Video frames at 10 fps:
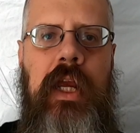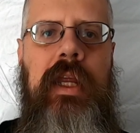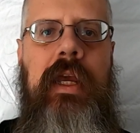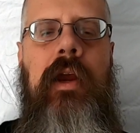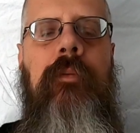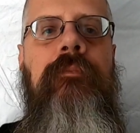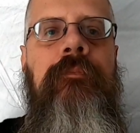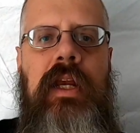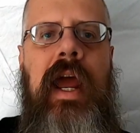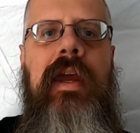JD here.
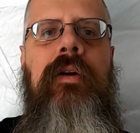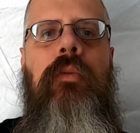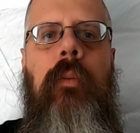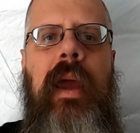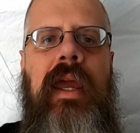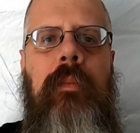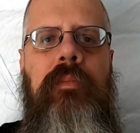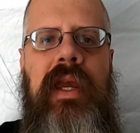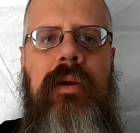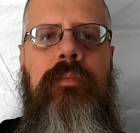Today we're making
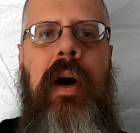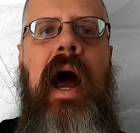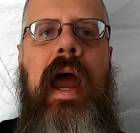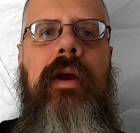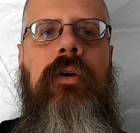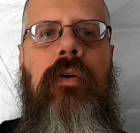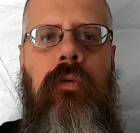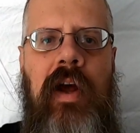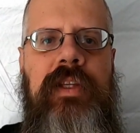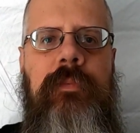bean pie.
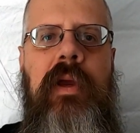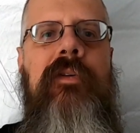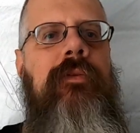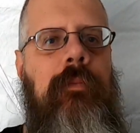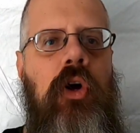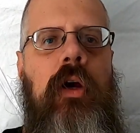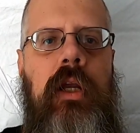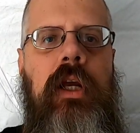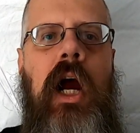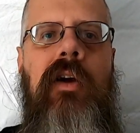Recipe from
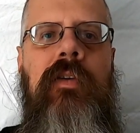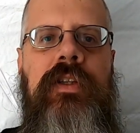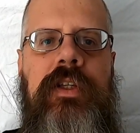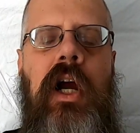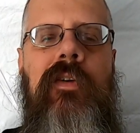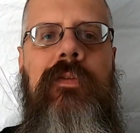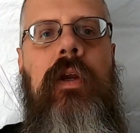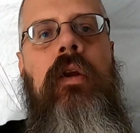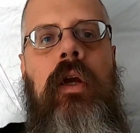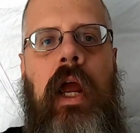Cookin', Carvin', and
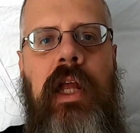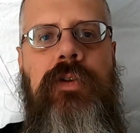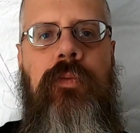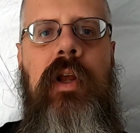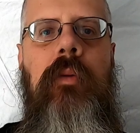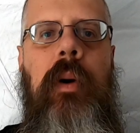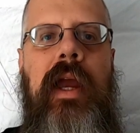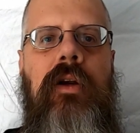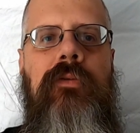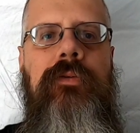Scarfin'. It's real
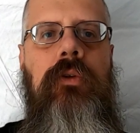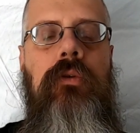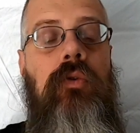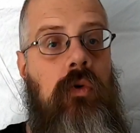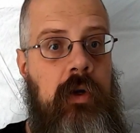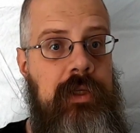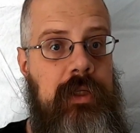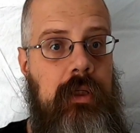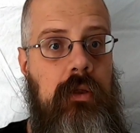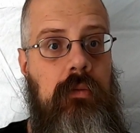biker food, or is
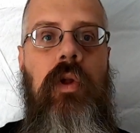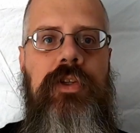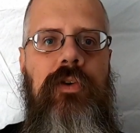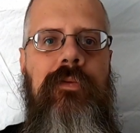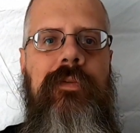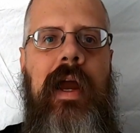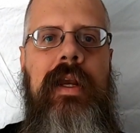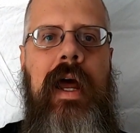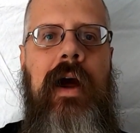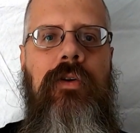it? We'll soon
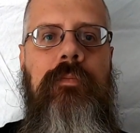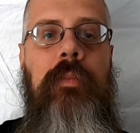find out.